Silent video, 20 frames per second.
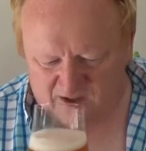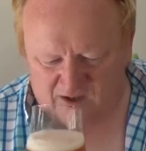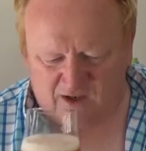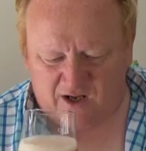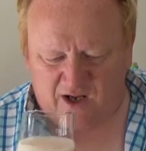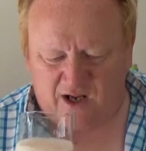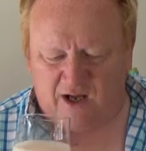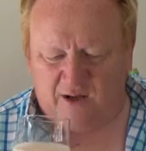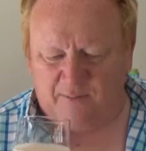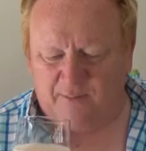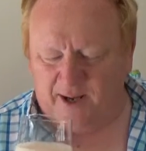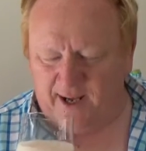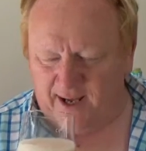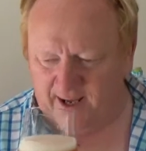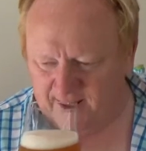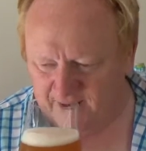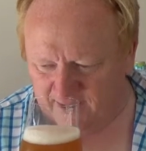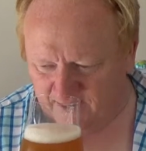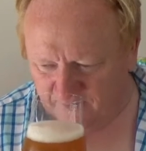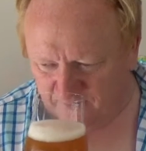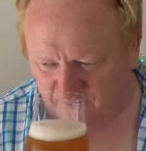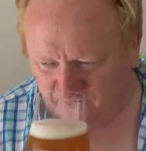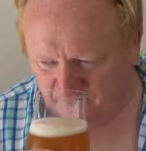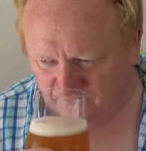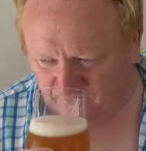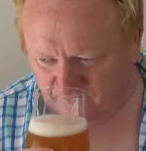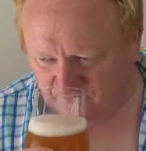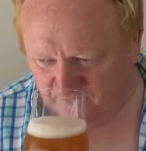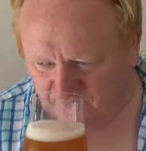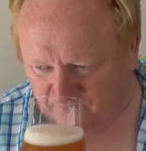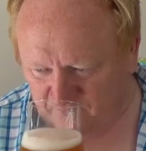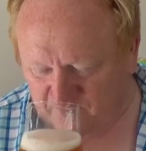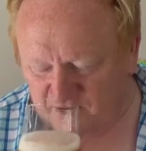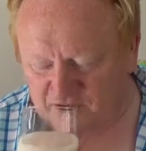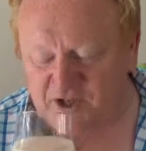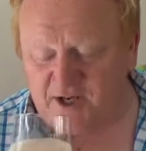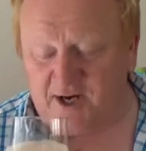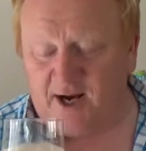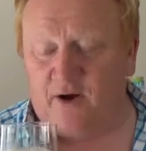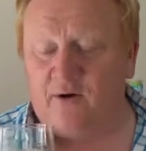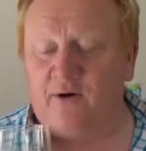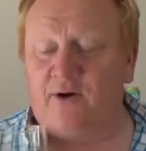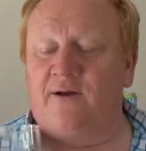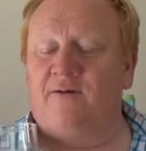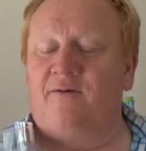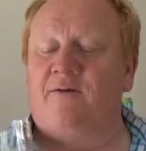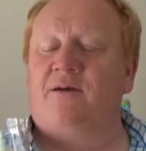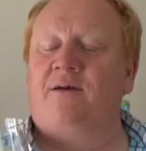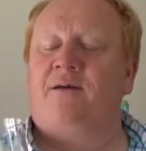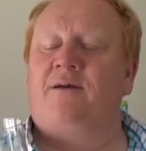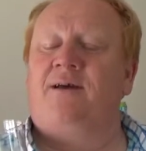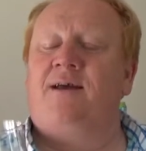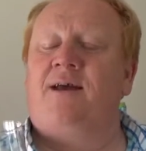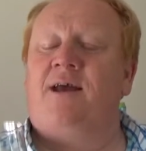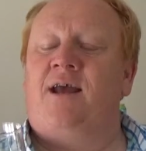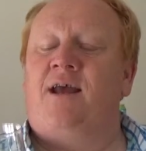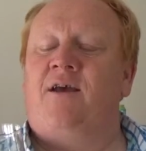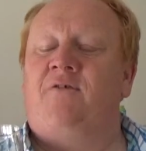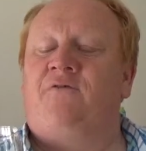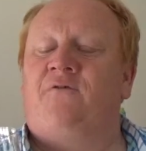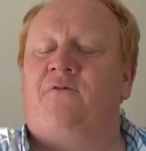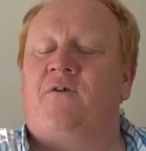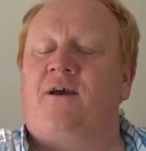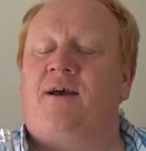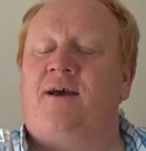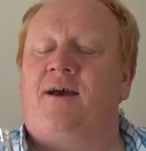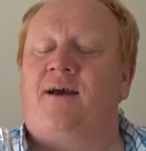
Do you know, if